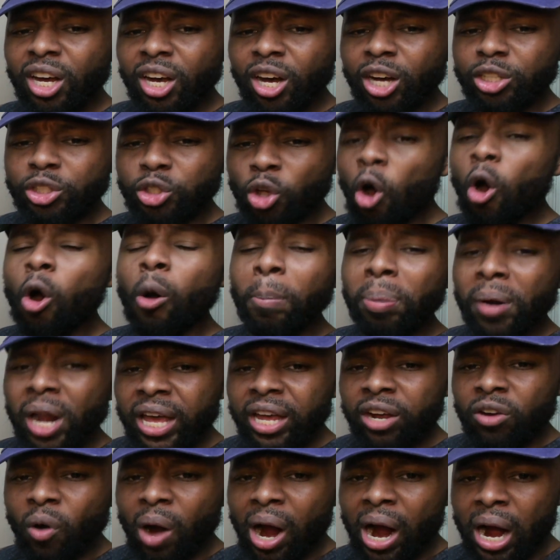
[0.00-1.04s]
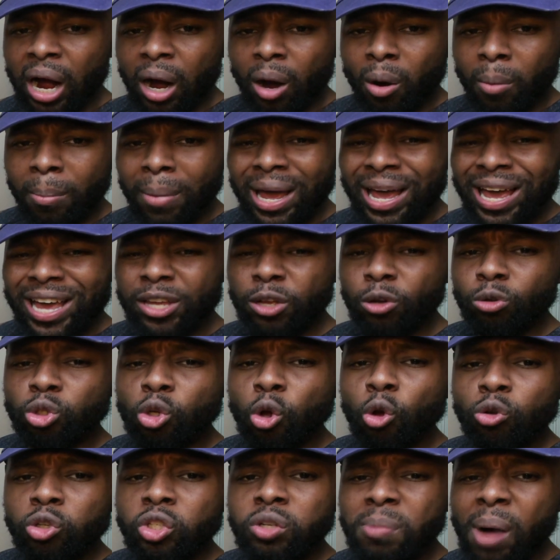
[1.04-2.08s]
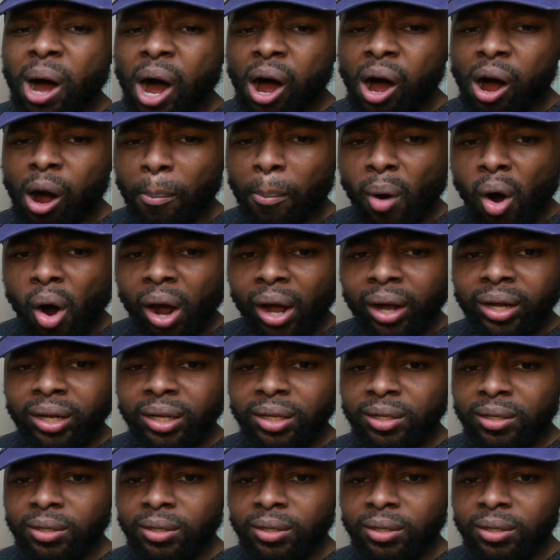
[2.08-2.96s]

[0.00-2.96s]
adult playground, man. You too small, boy.